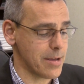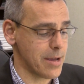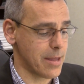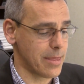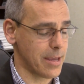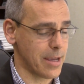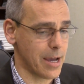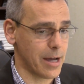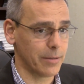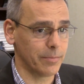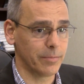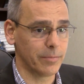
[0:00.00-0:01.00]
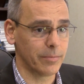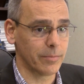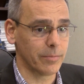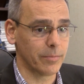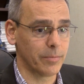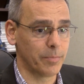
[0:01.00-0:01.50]
in the
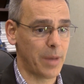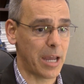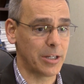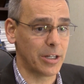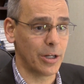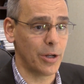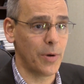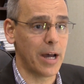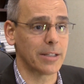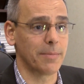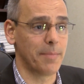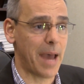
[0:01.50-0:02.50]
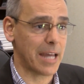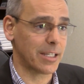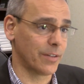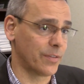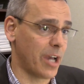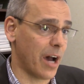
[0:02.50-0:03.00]
patient who has a
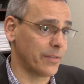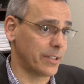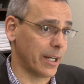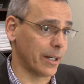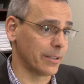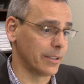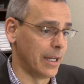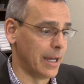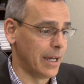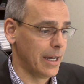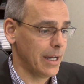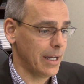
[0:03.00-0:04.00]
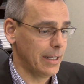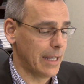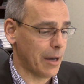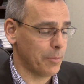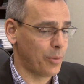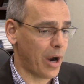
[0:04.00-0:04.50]
massive cuff tear.
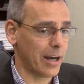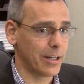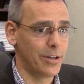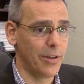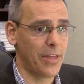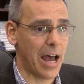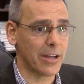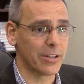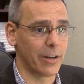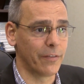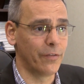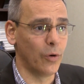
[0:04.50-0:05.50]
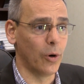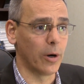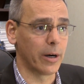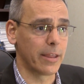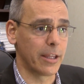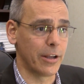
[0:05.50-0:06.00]
Now, prior to
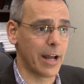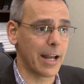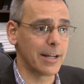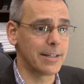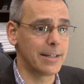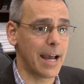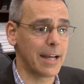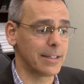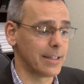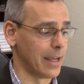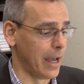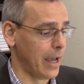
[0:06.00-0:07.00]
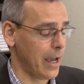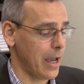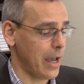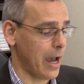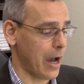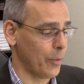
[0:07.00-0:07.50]
2004 in the United States,
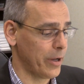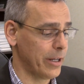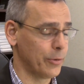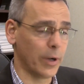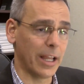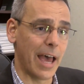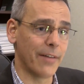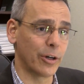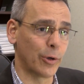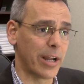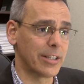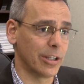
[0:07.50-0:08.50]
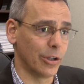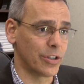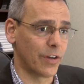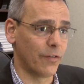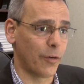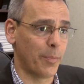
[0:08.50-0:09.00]
we didn't really have a great
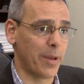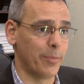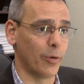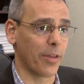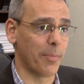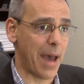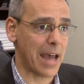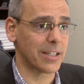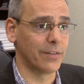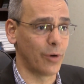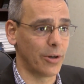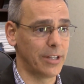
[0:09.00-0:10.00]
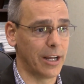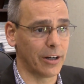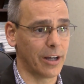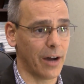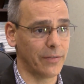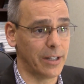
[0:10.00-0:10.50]
solution for people with massive
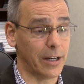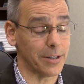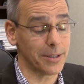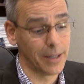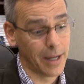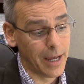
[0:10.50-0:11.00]
rotator cuff tears.